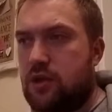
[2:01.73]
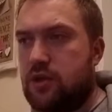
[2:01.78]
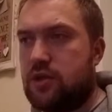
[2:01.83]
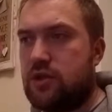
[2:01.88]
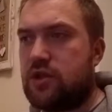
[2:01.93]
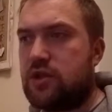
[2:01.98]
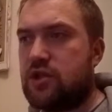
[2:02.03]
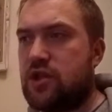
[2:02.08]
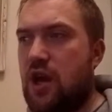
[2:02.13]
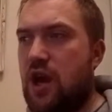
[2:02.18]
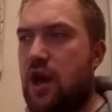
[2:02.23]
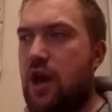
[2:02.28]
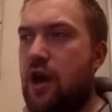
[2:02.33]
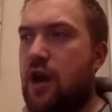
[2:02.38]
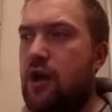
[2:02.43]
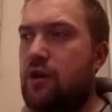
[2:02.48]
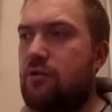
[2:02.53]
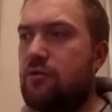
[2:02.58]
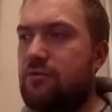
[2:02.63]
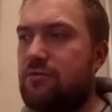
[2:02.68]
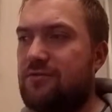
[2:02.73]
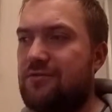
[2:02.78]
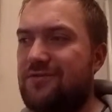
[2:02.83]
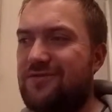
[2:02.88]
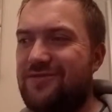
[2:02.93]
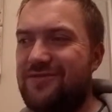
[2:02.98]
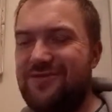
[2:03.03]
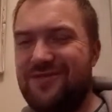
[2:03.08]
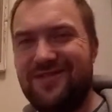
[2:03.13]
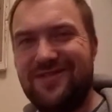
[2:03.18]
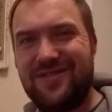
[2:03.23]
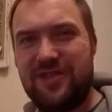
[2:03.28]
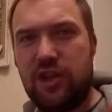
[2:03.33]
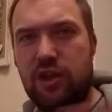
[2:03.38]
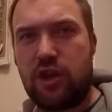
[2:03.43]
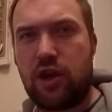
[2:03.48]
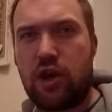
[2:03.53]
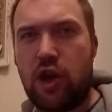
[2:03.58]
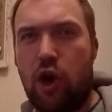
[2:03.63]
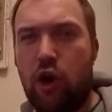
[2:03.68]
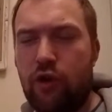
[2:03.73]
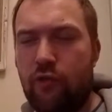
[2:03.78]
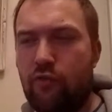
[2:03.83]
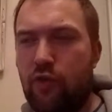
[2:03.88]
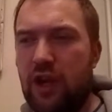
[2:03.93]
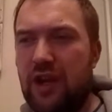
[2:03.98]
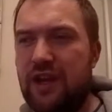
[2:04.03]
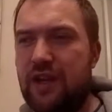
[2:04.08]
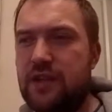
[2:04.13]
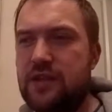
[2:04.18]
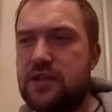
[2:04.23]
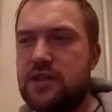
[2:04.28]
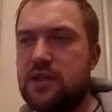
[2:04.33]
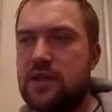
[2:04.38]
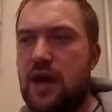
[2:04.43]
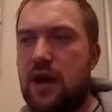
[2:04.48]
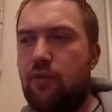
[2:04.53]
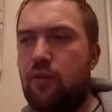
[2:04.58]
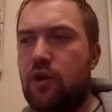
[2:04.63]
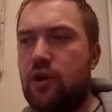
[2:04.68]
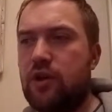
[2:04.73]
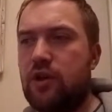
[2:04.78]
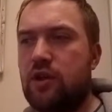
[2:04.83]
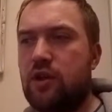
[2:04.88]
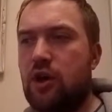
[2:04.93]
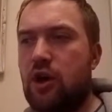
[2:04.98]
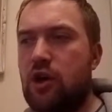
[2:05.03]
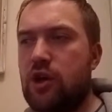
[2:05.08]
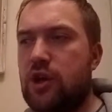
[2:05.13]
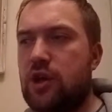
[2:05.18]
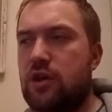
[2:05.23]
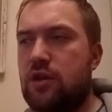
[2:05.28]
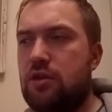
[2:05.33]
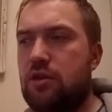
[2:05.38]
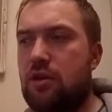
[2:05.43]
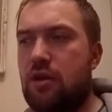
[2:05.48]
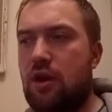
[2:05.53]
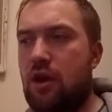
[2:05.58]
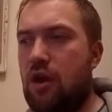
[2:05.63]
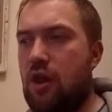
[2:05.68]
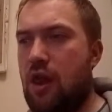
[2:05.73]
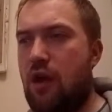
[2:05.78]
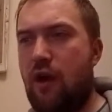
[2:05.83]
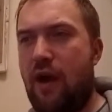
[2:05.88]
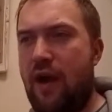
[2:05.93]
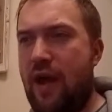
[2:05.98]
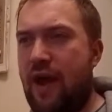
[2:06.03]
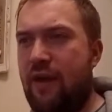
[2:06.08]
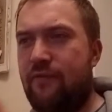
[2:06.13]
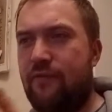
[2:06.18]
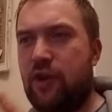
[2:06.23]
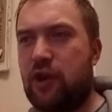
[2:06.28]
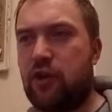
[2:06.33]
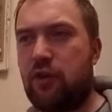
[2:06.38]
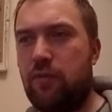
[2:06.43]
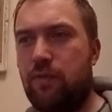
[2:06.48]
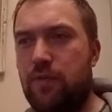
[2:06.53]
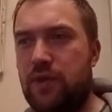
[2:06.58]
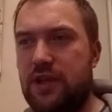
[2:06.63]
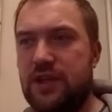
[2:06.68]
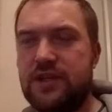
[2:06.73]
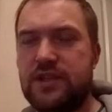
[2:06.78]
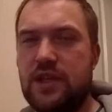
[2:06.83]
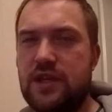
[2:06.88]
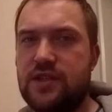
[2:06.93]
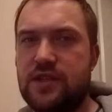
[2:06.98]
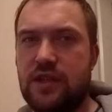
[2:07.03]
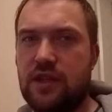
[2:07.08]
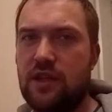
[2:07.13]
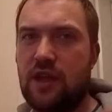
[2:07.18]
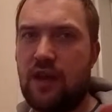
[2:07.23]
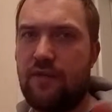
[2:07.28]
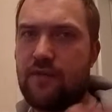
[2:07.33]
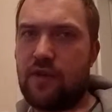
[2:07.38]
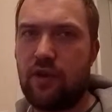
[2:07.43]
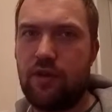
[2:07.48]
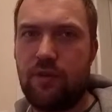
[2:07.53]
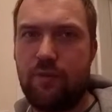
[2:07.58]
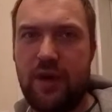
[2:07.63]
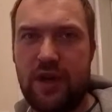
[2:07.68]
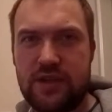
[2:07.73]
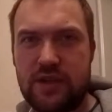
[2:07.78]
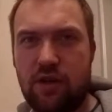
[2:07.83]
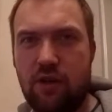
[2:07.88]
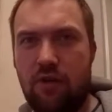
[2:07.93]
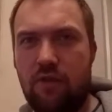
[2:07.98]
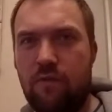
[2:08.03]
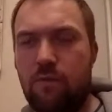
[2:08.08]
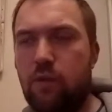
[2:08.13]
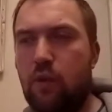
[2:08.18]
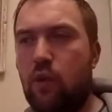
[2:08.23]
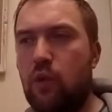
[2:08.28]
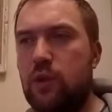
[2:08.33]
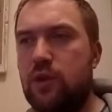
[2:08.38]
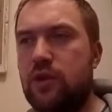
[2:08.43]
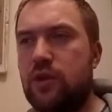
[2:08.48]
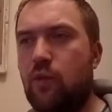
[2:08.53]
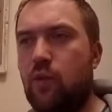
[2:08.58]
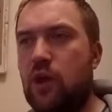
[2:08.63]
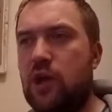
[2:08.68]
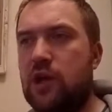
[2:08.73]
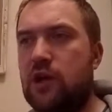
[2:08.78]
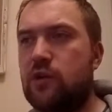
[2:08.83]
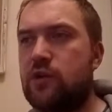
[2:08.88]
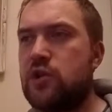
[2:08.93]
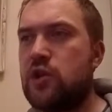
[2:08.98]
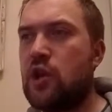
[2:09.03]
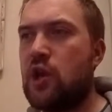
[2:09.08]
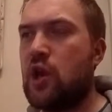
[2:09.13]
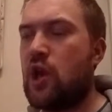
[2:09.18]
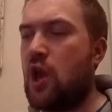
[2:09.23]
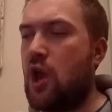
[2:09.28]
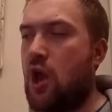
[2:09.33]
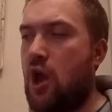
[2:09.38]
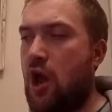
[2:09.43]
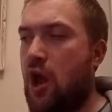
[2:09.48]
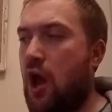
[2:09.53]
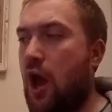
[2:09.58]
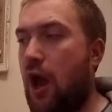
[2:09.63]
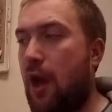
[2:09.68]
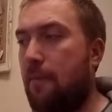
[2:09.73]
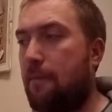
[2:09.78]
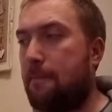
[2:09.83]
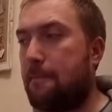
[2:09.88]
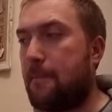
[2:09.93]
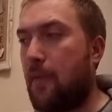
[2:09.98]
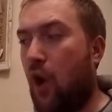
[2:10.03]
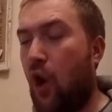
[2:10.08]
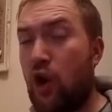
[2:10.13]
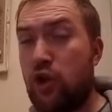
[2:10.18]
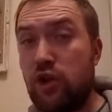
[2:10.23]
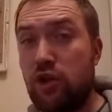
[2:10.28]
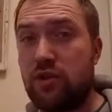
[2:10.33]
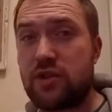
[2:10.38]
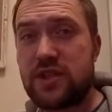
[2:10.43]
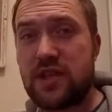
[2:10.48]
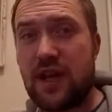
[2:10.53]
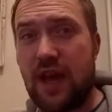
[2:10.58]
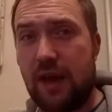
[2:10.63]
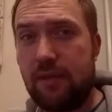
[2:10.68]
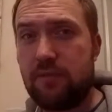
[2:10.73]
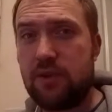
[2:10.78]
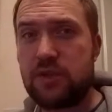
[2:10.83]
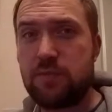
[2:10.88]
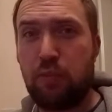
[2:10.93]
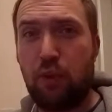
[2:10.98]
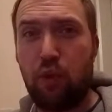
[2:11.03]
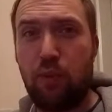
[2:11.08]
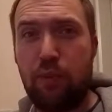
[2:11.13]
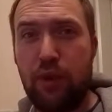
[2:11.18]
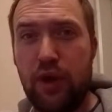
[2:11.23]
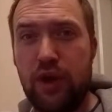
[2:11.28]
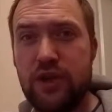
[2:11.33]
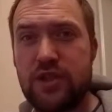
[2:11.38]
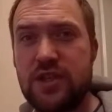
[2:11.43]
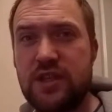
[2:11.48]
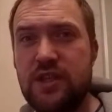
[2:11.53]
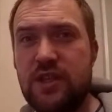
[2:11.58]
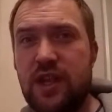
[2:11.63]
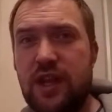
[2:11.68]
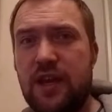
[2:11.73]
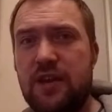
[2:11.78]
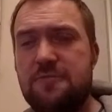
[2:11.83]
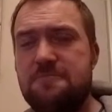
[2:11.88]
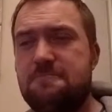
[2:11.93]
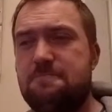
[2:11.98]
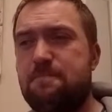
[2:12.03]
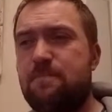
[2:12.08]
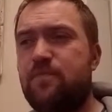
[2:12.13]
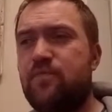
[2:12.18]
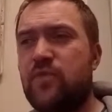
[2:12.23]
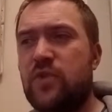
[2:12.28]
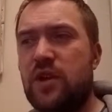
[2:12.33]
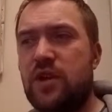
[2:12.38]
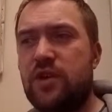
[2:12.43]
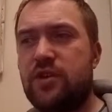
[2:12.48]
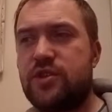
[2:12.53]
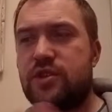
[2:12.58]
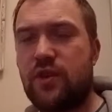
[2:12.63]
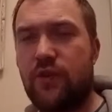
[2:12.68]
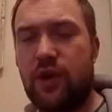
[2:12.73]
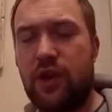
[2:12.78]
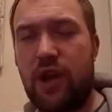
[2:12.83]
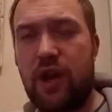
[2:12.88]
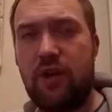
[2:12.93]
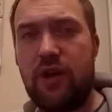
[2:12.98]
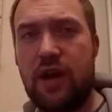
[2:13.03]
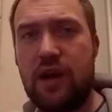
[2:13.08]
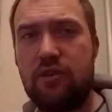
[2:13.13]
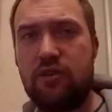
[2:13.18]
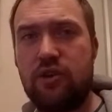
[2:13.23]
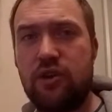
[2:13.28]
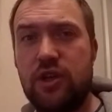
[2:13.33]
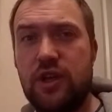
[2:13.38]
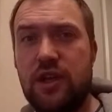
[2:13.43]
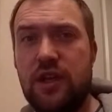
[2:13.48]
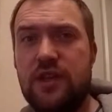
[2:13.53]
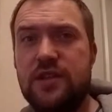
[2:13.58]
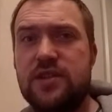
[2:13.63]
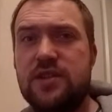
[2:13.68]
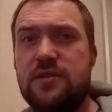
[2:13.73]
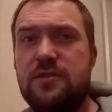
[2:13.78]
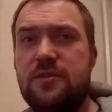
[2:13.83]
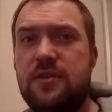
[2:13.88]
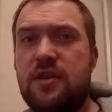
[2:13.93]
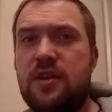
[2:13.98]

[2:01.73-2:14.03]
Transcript: So you could kind of read into that what you like. Every company says that they've got the best golf ball in the world. I used to game this ball personally, so I know how good it is.